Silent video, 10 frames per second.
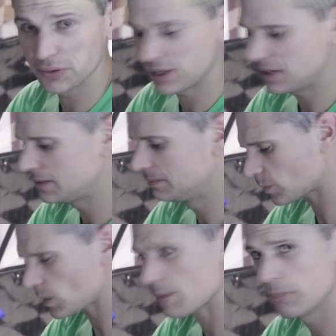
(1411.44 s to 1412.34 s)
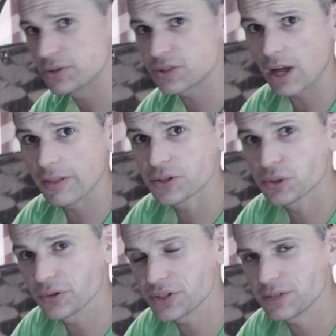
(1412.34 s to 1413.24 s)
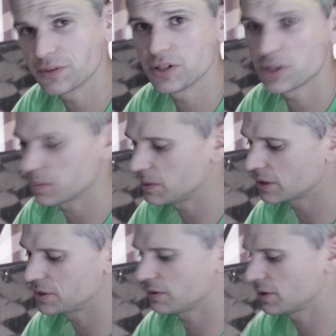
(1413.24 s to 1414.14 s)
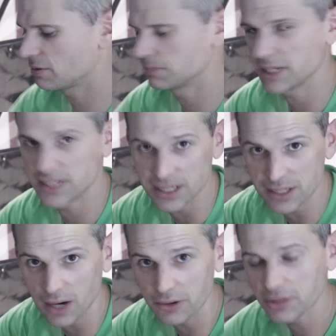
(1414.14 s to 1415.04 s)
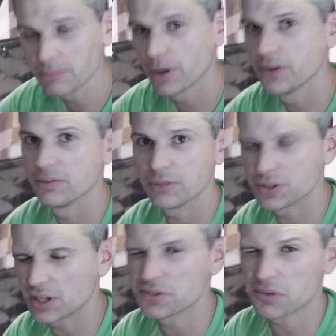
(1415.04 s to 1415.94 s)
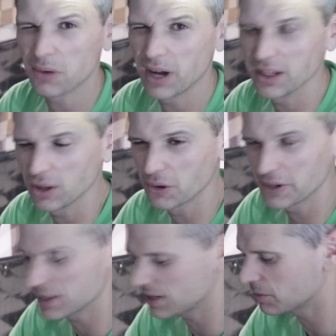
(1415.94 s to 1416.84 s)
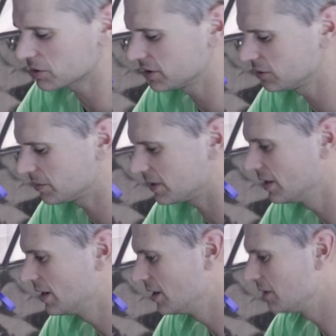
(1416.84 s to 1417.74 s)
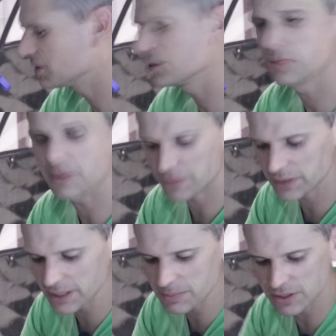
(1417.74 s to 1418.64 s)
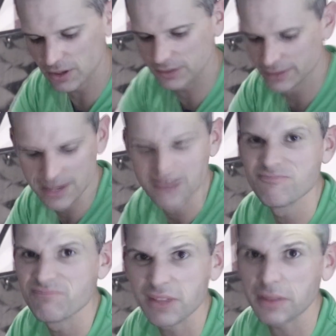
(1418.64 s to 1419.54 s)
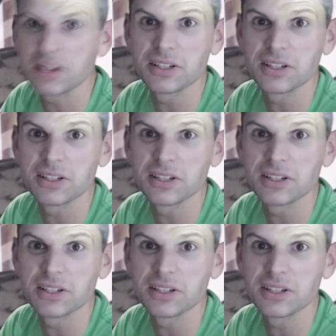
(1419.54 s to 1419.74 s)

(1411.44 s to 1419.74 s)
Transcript: than most other short shifters, just because you've got to replace that turret component, which does require lowering the gearbox a little bit. It's a little bit fiddly, but nothing